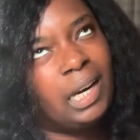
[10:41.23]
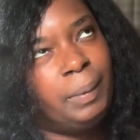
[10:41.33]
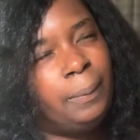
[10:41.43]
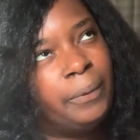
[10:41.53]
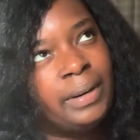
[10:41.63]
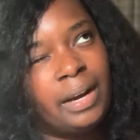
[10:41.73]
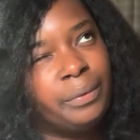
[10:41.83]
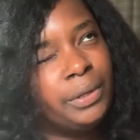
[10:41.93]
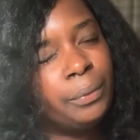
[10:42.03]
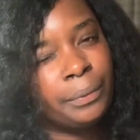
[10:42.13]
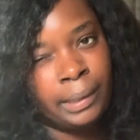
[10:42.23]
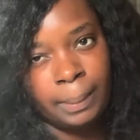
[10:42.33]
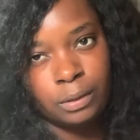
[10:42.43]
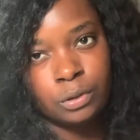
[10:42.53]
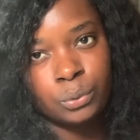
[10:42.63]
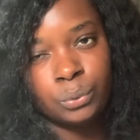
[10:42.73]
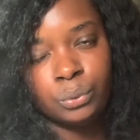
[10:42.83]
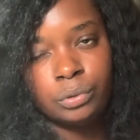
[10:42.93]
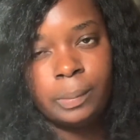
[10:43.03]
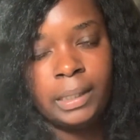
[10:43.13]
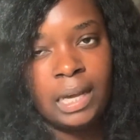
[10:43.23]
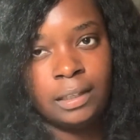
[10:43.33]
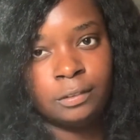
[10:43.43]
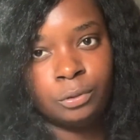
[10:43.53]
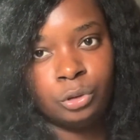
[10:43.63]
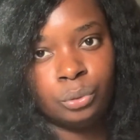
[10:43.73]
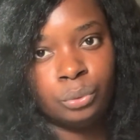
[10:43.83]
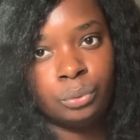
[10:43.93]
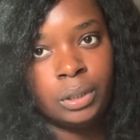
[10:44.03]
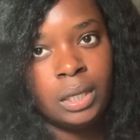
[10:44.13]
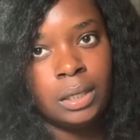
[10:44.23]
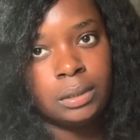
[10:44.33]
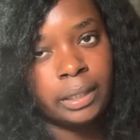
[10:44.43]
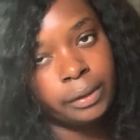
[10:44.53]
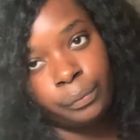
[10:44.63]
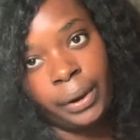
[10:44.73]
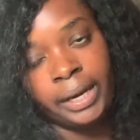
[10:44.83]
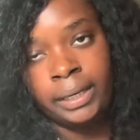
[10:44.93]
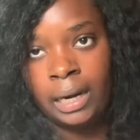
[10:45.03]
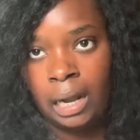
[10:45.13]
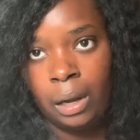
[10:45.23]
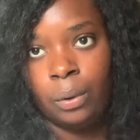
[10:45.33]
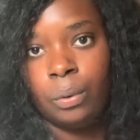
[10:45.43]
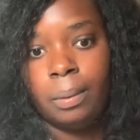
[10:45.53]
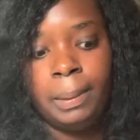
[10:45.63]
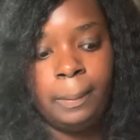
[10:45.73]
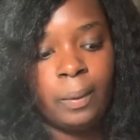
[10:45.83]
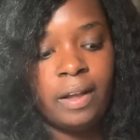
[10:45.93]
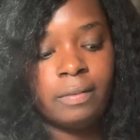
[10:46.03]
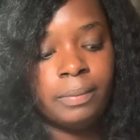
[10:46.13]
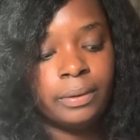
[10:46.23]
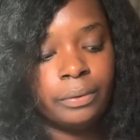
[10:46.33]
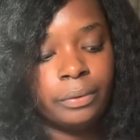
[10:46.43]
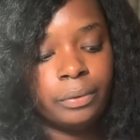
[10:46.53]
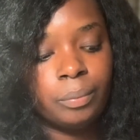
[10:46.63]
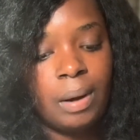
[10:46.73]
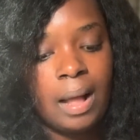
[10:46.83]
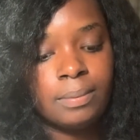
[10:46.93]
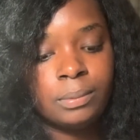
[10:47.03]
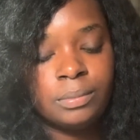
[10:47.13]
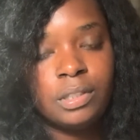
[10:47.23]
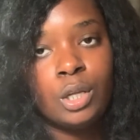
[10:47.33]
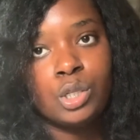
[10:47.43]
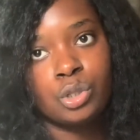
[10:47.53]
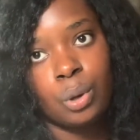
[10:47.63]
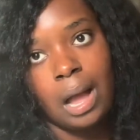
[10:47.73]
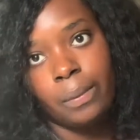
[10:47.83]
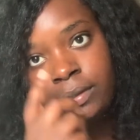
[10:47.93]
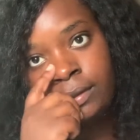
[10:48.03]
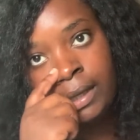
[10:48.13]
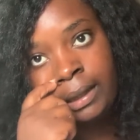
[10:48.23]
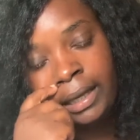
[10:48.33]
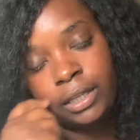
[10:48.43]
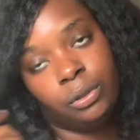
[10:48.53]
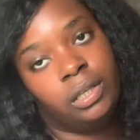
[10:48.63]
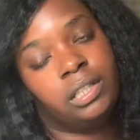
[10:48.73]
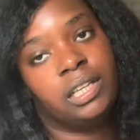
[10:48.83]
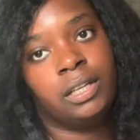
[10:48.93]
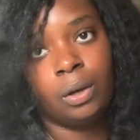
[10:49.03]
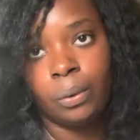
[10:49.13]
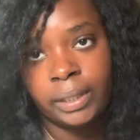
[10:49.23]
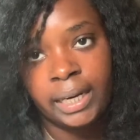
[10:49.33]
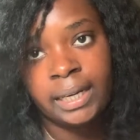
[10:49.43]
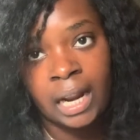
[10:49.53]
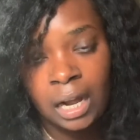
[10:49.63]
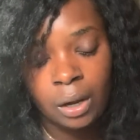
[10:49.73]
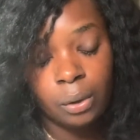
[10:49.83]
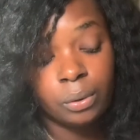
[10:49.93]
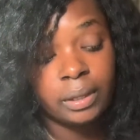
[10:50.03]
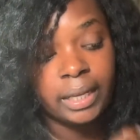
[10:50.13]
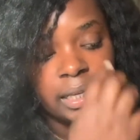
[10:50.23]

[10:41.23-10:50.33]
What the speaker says: of people are not really worrying about school, to be honest with you. Like, right now, people have bigger problems. So I would say, like, you need to get on it now, like,